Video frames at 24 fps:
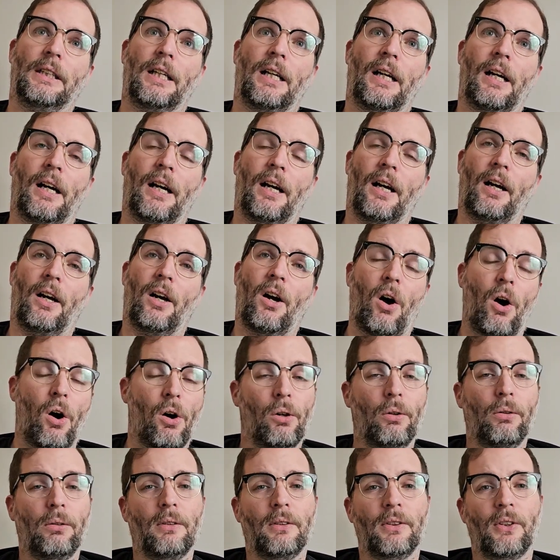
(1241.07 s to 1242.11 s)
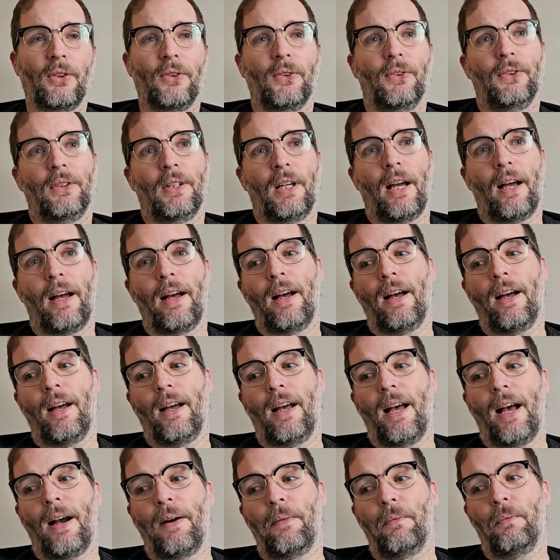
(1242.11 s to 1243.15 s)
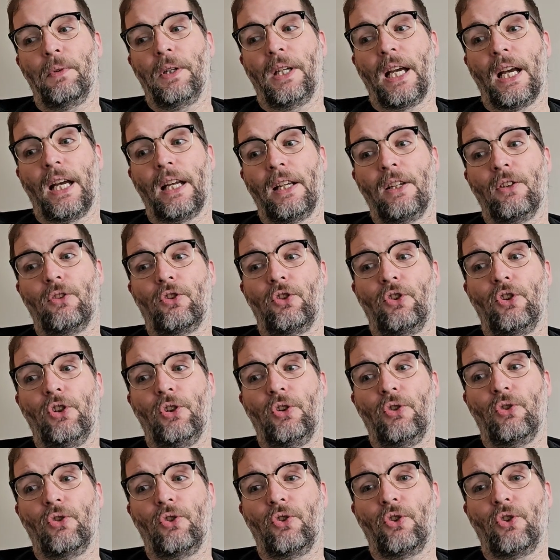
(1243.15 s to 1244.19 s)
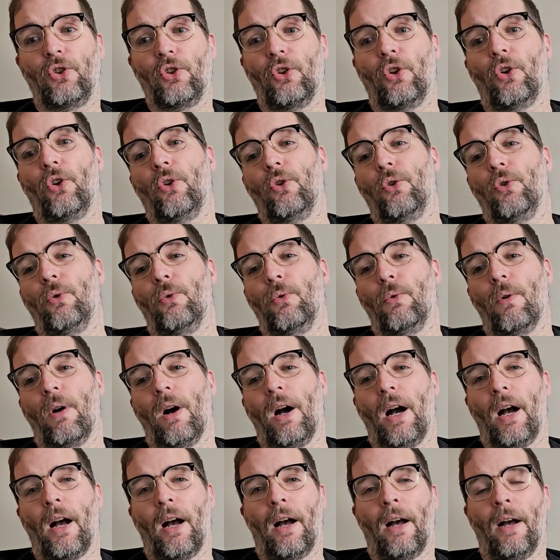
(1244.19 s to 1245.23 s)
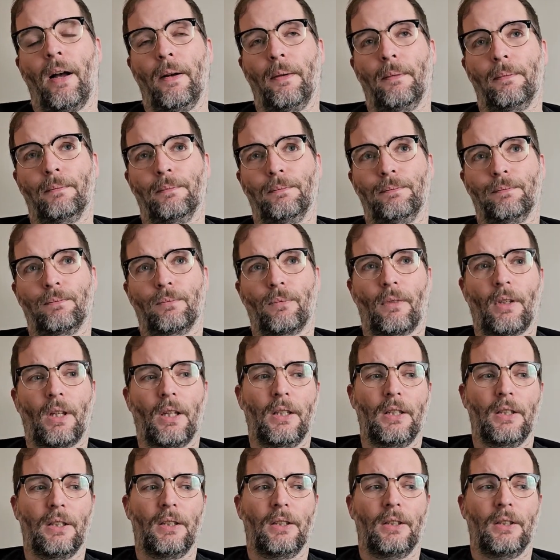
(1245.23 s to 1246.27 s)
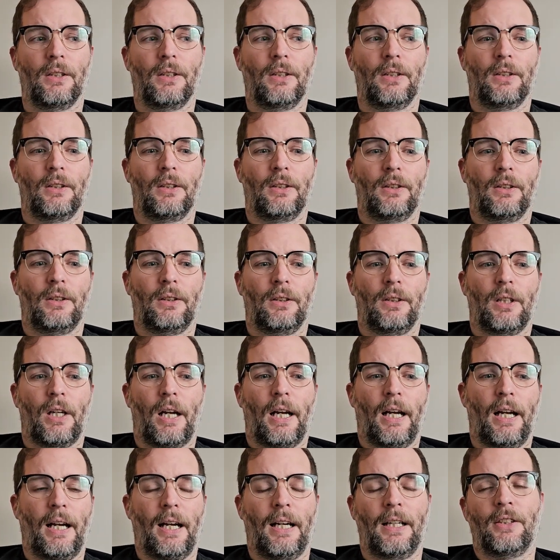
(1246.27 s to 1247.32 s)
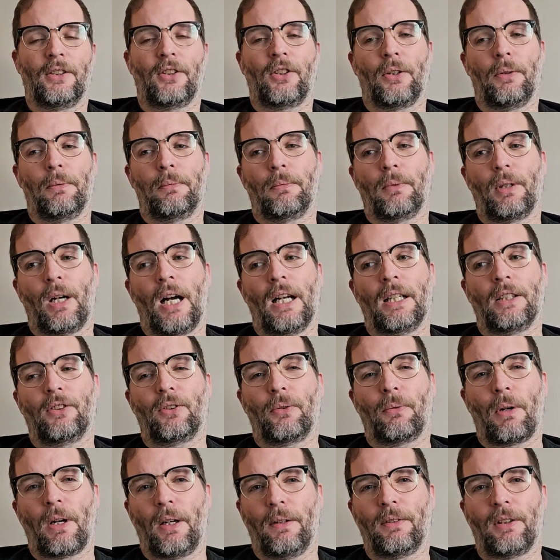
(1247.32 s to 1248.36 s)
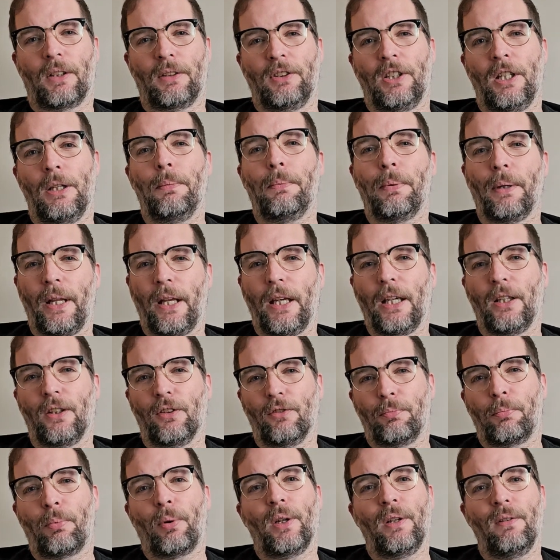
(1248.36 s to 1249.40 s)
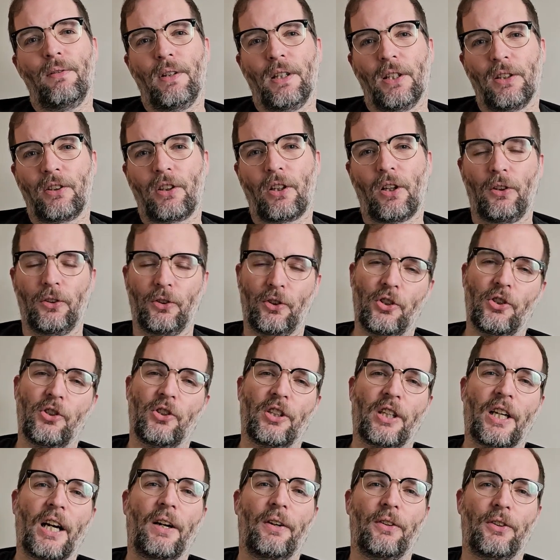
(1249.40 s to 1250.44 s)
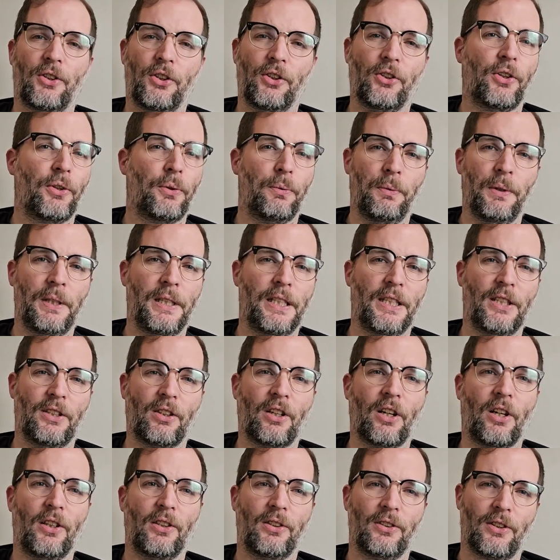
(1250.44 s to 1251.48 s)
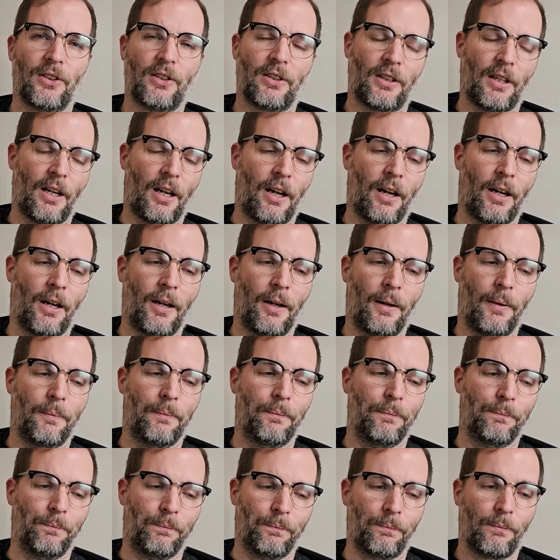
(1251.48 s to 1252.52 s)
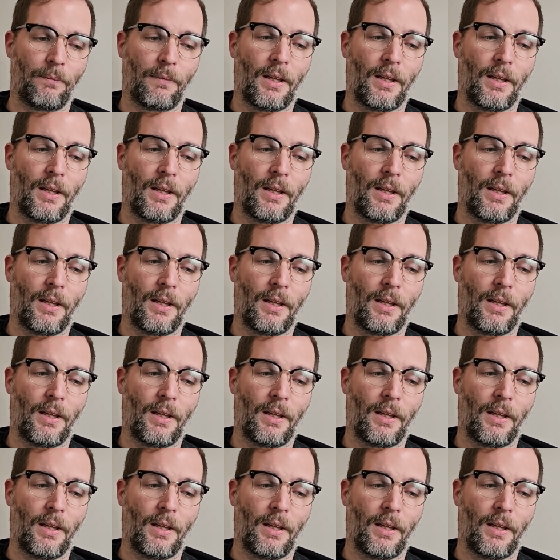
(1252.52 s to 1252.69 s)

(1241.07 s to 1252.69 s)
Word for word: uh, old, uh, and we get introduced to um, and some, and some kind of deepening of previous cultures and characters that we discussed. Um,